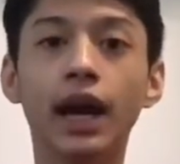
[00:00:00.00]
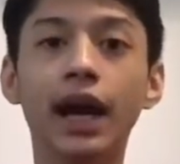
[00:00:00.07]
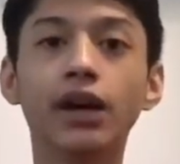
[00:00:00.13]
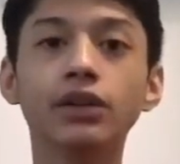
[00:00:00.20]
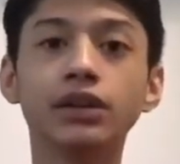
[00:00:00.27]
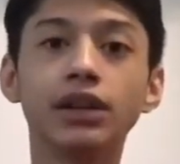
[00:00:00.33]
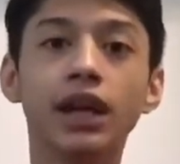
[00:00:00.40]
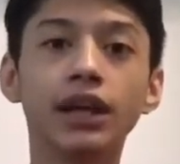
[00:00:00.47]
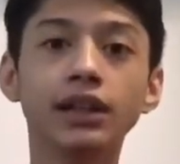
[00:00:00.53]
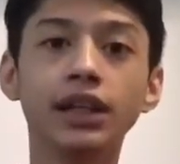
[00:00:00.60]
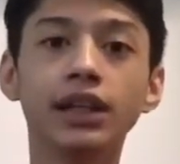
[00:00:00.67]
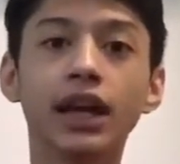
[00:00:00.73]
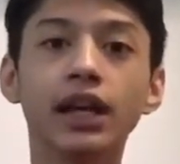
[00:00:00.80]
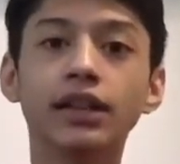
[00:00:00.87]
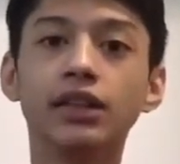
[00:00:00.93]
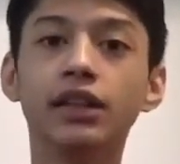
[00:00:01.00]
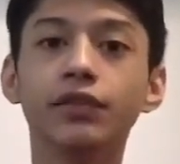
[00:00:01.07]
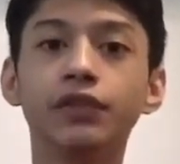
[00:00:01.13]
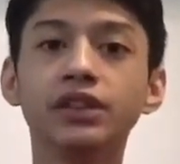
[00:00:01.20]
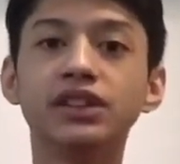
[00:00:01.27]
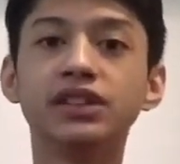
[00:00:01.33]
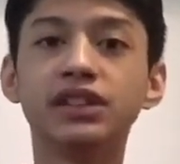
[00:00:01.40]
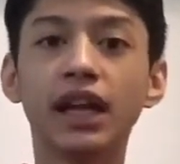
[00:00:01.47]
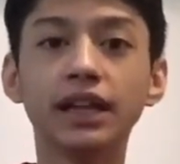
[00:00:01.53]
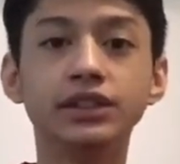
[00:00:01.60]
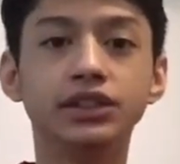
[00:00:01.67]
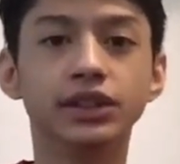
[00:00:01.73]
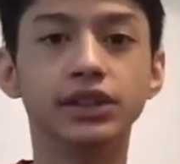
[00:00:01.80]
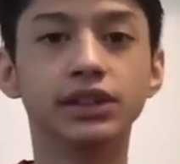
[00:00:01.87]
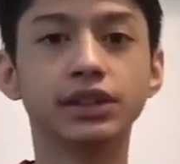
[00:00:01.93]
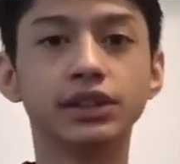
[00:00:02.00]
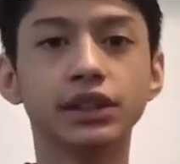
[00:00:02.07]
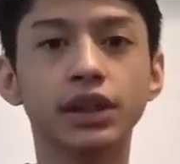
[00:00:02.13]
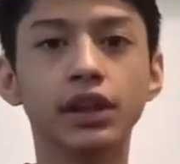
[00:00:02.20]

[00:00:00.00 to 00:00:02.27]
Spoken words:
outlining at different stages